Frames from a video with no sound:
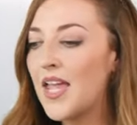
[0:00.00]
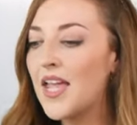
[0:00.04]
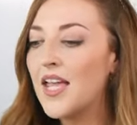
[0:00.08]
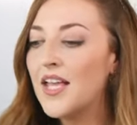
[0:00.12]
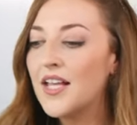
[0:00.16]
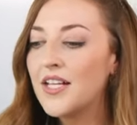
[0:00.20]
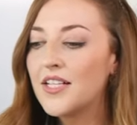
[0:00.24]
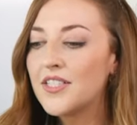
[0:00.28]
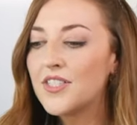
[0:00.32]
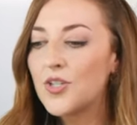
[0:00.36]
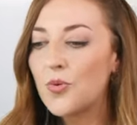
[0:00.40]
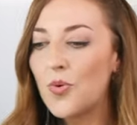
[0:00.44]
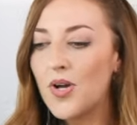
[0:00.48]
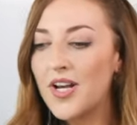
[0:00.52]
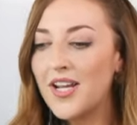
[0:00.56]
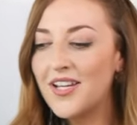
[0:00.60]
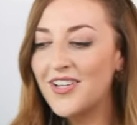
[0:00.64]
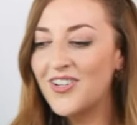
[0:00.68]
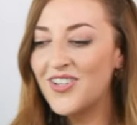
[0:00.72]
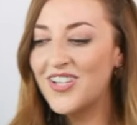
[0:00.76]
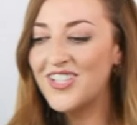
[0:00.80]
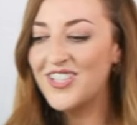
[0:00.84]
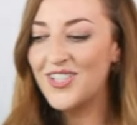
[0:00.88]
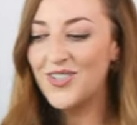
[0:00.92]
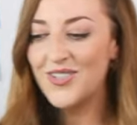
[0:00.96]
So what I'm going
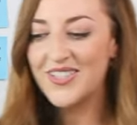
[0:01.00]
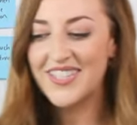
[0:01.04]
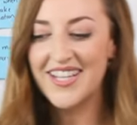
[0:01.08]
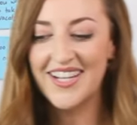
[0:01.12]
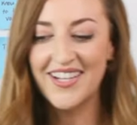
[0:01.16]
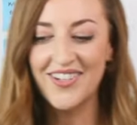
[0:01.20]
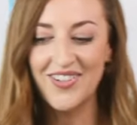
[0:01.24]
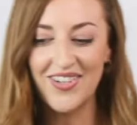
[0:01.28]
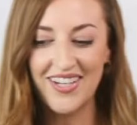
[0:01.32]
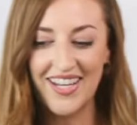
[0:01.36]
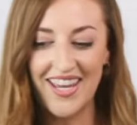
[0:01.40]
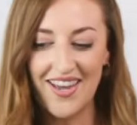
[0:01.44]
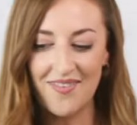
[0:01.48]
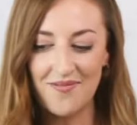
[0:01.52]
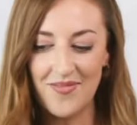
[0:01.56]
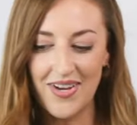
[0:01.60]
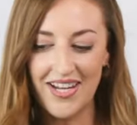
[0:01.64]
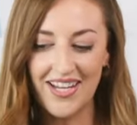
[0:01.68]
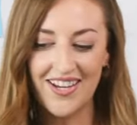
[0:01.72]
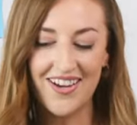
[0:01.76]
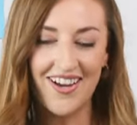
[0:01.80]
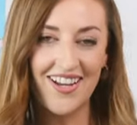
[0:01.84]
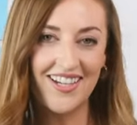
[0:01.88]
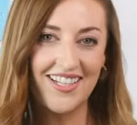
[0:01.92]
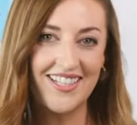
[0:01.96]
to do is I'm going to get my
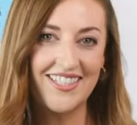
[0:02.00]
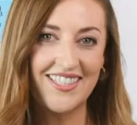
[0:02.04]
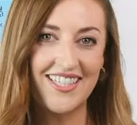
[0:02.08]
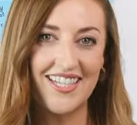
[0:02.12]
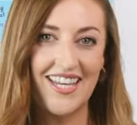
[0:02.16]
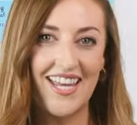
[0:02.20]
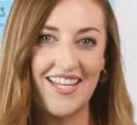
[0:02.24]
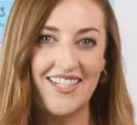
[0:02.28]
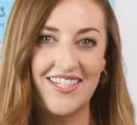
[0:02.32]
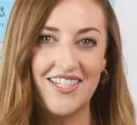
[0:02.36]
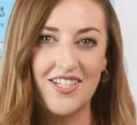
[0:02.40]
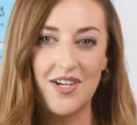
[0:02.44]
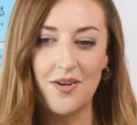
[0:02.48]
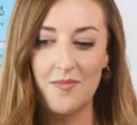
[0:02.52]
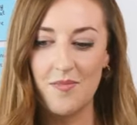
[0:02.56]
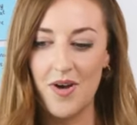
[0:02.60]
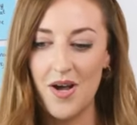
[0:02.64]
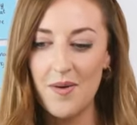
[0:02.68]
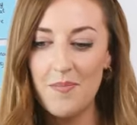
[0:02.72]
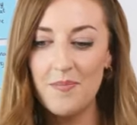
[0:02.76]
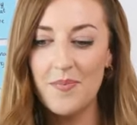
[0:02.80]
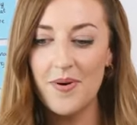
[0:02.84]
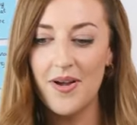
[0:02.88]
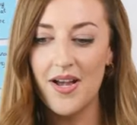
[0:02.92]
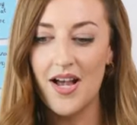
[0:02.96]
colleagues again to come
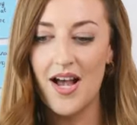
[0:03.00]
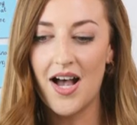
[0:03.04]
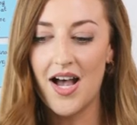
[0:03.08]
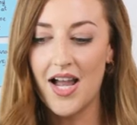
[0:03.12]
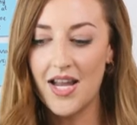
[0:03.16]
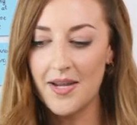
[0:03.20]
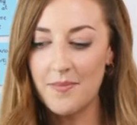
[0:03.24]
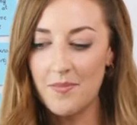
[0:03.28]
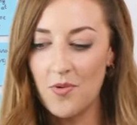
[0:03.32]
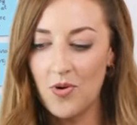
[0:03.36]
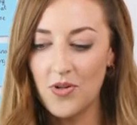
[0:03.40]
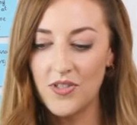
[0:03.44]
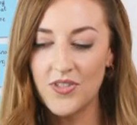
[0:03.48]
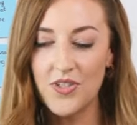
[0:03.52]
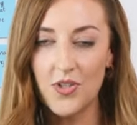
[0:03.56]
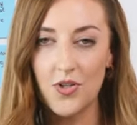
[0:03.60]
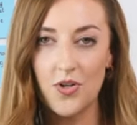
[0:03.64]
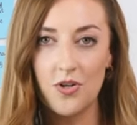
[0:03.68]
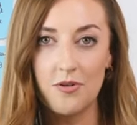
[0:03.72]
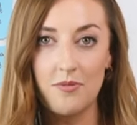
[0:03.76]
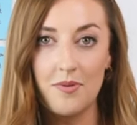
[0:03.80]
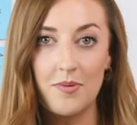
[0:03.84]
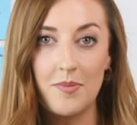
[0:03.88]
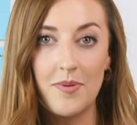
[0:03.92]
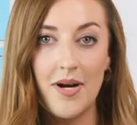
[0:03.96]
up. I'm also going to
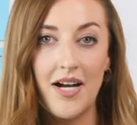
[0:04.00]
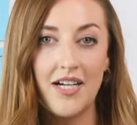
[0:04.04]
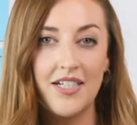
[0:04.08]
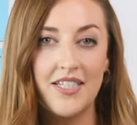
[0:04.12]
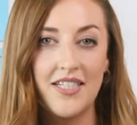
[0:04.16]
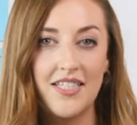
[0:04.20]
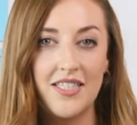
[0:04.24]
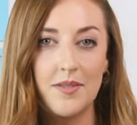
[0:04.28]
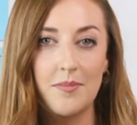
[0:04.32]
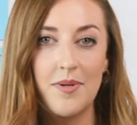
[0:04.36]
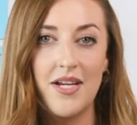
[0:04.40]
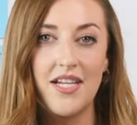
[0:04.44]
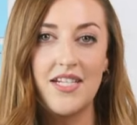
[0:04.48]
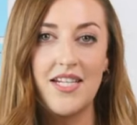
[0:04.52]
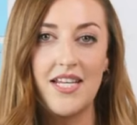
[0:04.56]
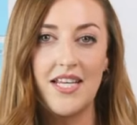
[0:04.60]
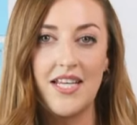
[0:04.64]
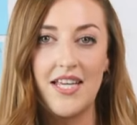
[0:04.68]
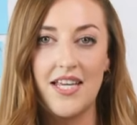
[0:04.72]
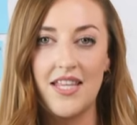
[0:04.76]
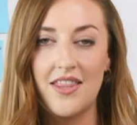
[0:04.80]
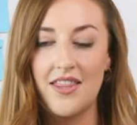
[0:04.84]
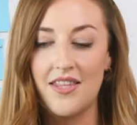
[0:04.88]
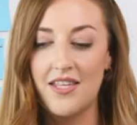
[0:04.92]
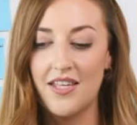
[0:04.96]
be participating
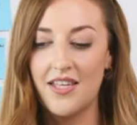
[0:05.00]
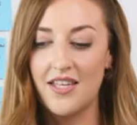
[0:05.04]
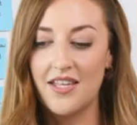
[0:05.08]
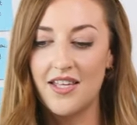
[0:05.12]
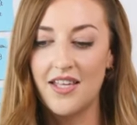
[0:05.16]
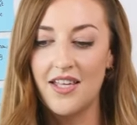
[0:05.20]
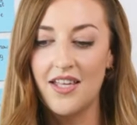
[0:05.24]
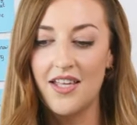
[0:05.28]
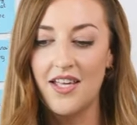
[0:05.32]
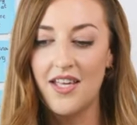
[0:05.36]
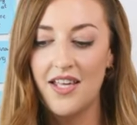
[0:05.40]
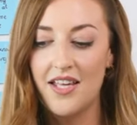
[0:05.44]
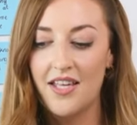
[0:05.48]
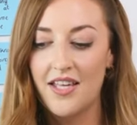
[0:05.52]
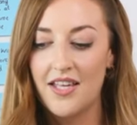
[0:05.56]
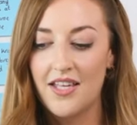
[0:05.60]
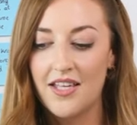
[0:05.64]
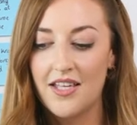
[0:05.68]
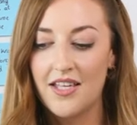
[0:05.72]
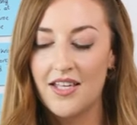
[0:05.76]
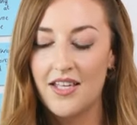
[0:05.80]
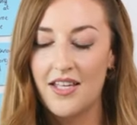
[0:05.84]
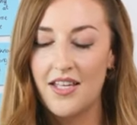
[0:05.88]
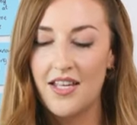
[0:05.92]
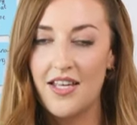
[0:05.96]
in
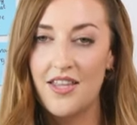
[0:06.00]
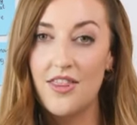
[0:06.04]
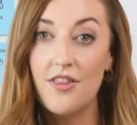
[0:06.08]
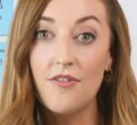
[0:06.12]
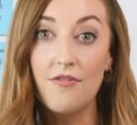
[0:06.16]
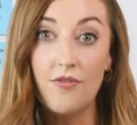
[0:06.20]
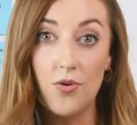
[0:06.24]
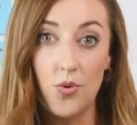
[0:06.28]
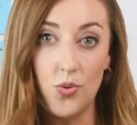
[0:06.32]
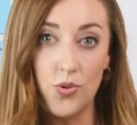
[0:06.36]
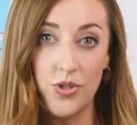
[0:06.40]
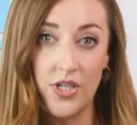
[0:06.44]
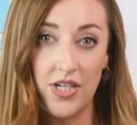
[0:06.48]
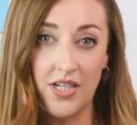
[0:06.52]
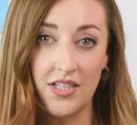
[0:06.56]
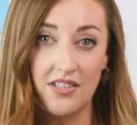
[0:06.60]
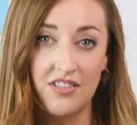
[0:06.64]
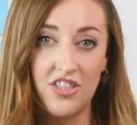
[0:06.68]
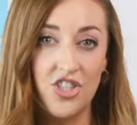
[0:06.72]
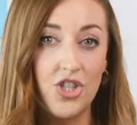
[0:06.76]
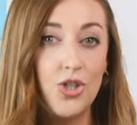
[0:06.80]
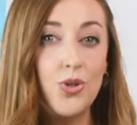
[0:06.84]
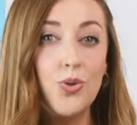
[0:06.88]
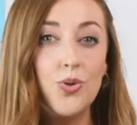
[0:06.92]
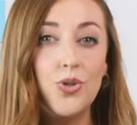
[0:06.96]
the voting
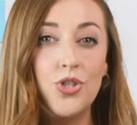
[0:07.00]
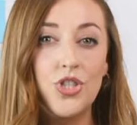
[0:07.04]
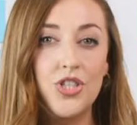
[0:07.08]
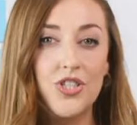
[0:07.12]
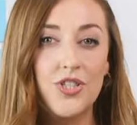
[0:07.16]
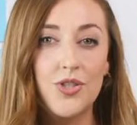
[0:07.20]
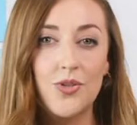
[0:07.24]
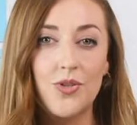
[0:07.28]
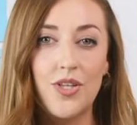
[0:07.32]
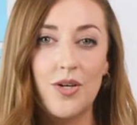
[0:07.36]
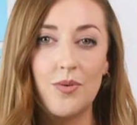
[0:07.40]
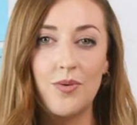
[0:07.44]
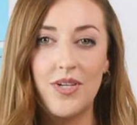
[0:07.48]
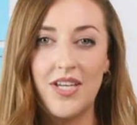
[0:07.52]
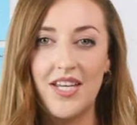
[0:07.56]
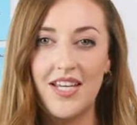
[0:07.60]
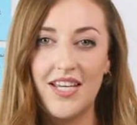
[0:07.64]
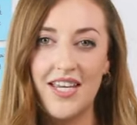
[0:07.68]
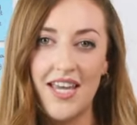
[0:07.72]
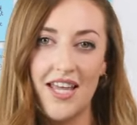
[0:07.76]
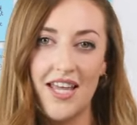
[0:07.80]
too, just so that we can get